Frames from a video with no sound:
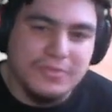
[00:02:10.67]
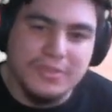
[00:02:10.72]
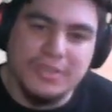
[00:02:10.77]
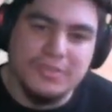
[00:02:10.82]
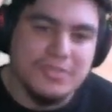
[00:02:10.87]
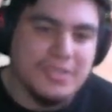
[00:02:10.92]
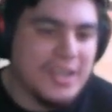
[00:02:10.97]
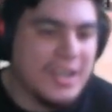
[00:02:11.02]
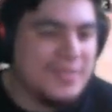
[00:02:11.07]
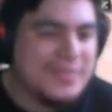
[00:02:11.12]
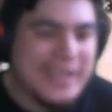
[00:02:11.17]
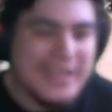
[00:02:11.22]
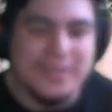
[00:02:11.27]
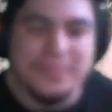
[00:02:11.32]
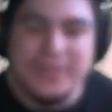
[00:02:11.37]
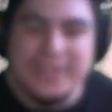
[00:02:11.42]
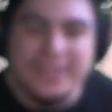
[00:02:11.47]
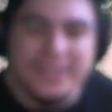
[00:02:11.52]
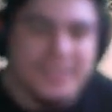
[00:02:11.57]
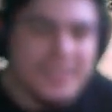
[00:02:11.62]
close combated
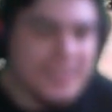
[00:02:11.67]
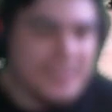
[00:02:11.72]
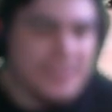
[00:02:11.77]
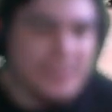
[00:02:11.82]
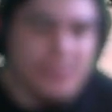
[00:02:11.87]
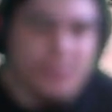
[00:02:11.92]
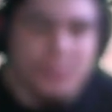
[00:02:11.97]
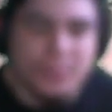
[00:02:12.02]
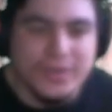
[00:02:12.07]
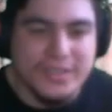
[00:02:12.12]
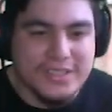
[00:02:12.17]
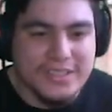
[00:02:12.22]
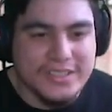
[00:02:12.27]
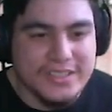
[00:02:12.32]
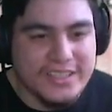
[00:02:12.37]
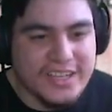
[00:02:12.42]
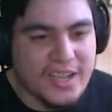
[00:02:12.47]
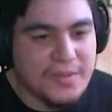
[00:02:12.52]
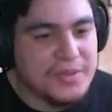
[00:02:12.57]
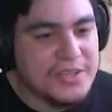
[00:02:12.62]
me, done a whole ton
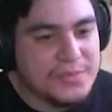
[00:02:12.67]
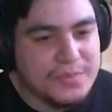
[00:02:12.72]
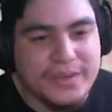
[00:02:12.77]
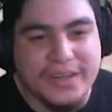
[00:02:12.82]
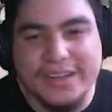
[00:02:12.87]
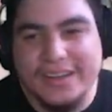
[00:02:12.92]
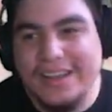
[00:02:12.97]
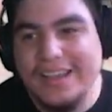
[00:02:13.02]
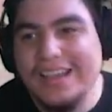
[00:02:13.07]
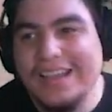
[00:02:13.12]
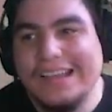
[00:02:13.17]
of damage, but